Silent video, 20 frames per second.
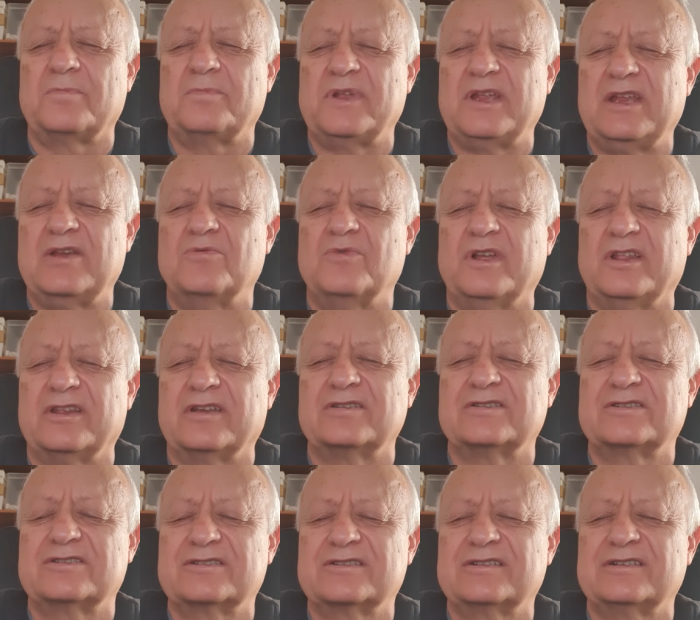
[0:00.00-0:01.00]
being with
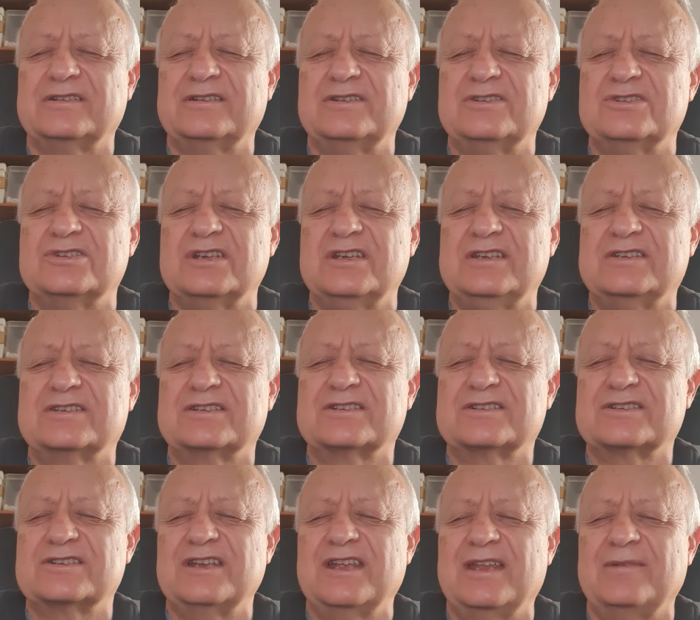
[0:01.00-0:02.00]
us. In
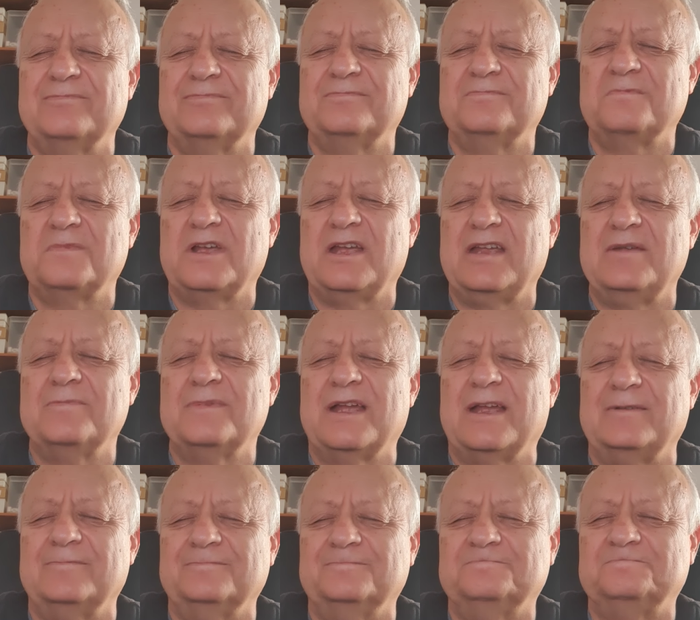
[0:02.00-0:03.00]
Jesus' name,
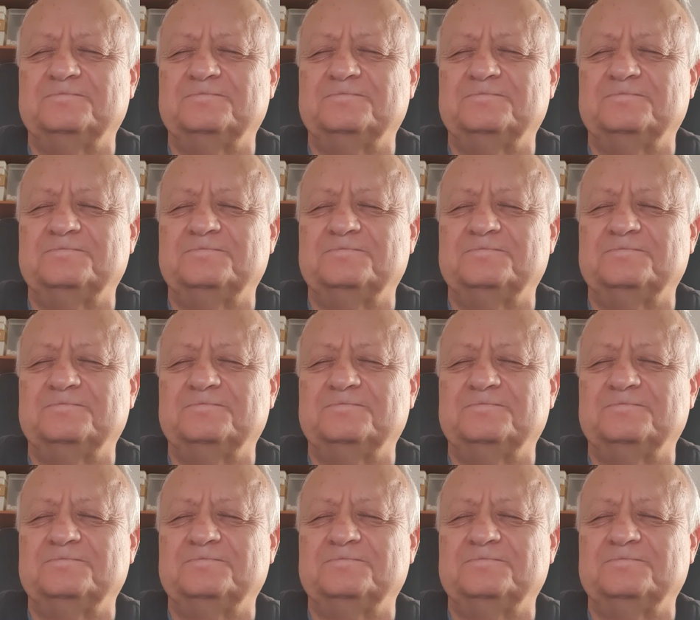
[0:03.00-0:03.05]
amen.